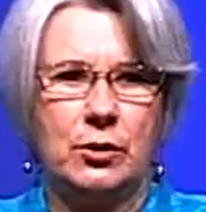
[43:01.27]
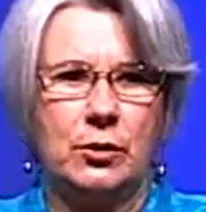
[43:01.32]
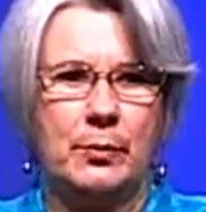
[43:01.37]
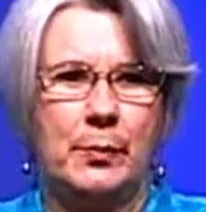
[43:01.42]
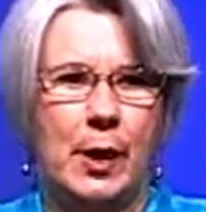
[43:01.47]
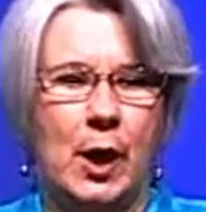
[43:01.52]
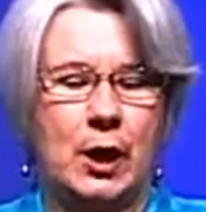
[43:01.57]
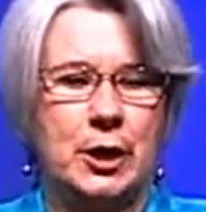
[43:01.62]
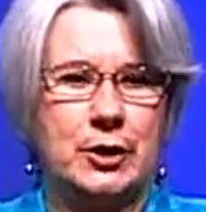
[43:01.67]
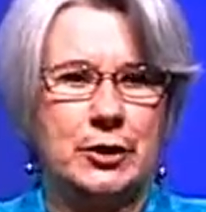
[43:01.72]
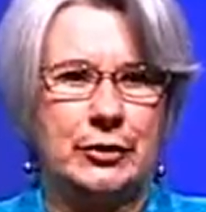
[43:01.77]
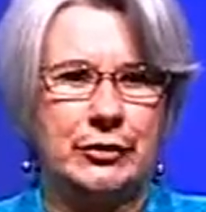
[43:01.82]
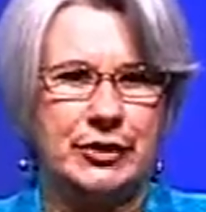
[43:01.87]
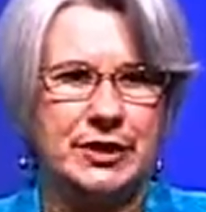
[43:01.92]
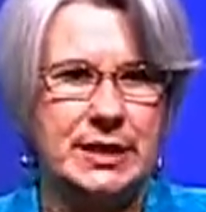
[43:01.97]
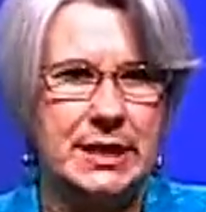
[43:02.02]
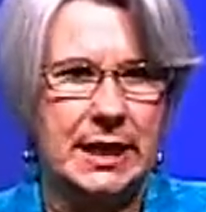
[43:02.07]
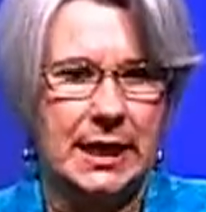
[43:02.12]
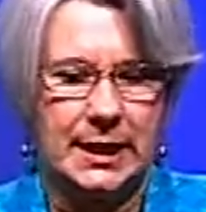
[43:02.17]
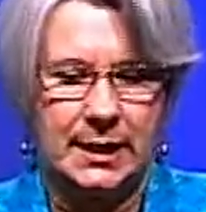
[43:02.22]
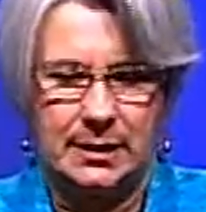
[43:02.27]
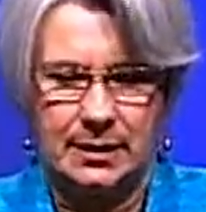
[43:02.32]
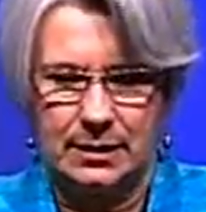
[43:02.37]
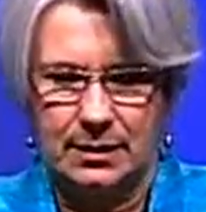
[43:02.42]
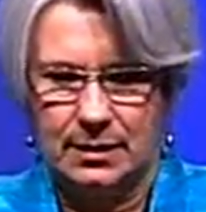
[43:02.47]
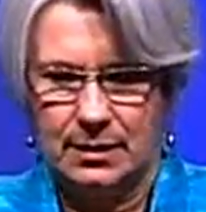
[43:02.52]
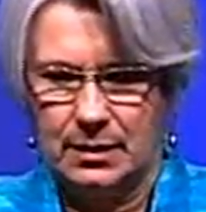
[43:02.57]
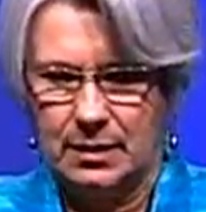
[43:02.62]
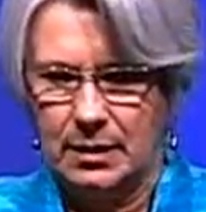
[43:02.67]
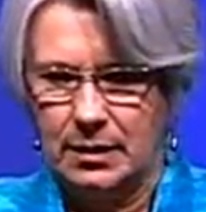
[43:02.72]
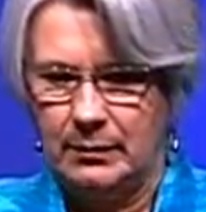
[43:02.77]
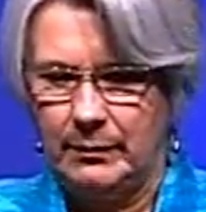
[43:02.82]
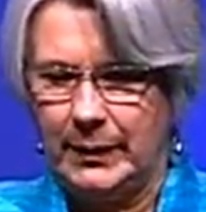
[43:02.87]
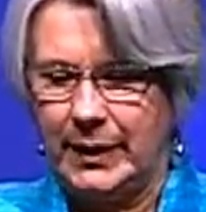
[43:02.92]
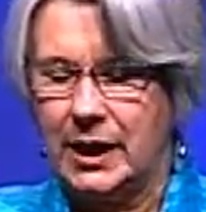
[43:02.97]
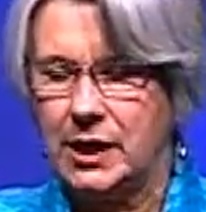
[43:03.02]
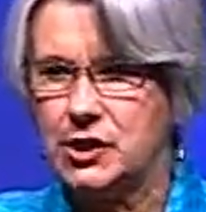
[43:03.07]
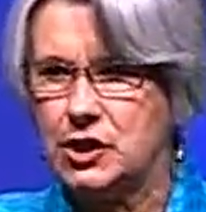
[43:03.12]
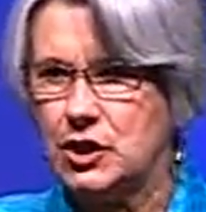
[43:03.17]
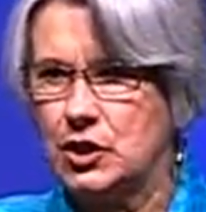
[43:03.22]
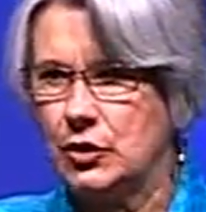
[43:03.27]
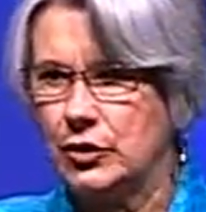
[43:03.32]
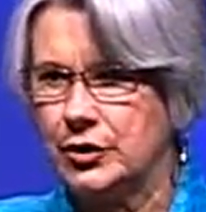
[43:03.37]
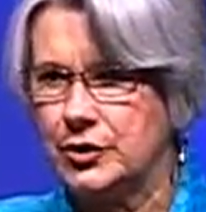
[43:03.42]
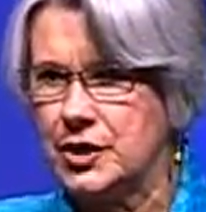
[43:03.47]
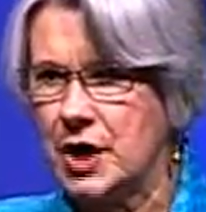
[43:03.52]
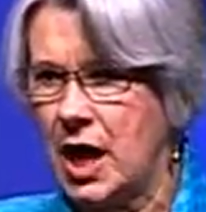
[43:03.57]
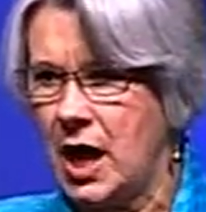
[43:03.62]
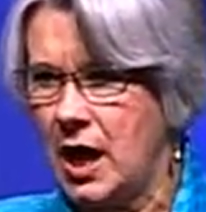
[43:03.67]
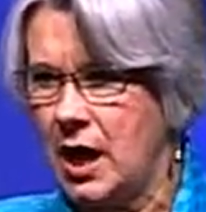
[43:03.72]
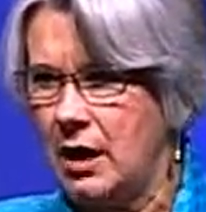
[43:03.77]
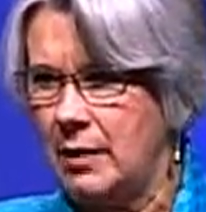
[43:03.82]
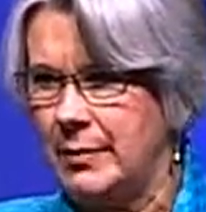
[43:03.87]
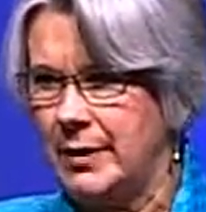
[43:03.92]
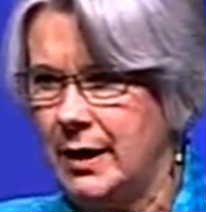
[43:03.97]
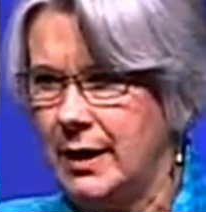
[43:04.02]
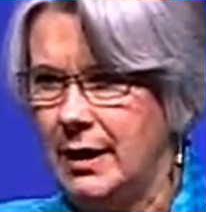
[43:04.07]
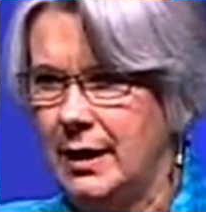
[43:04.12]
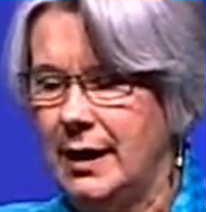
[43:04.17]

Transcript: your partner did because your job